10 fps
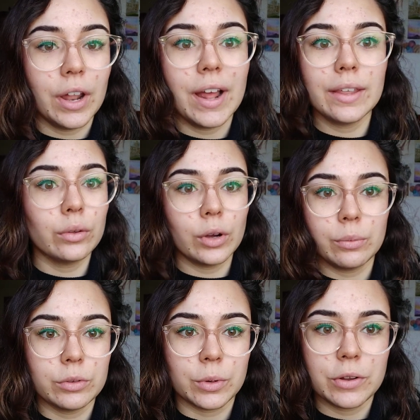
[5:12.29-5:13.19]
And I thought
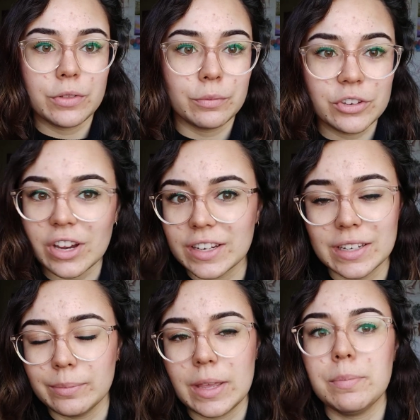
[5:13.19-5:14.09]
it was one of them
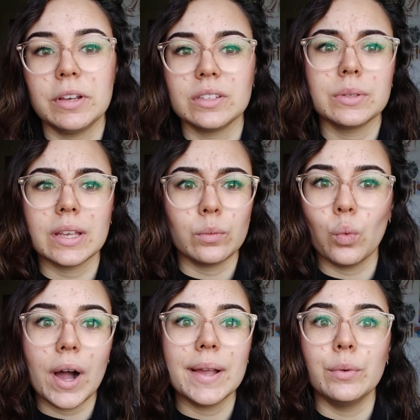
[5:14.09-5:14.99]
rejecting me because I was like,
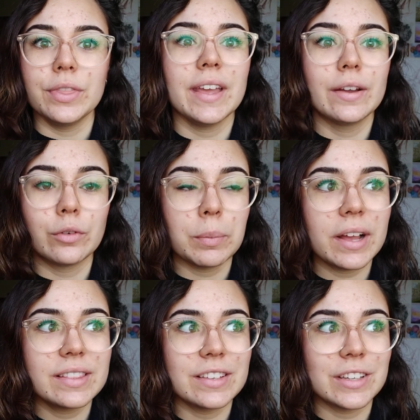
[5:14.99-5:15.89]
why would they have
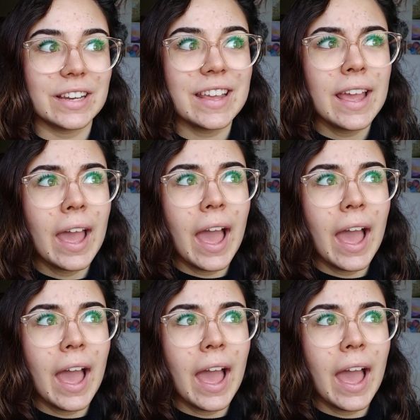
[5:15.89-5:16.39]
replied this early?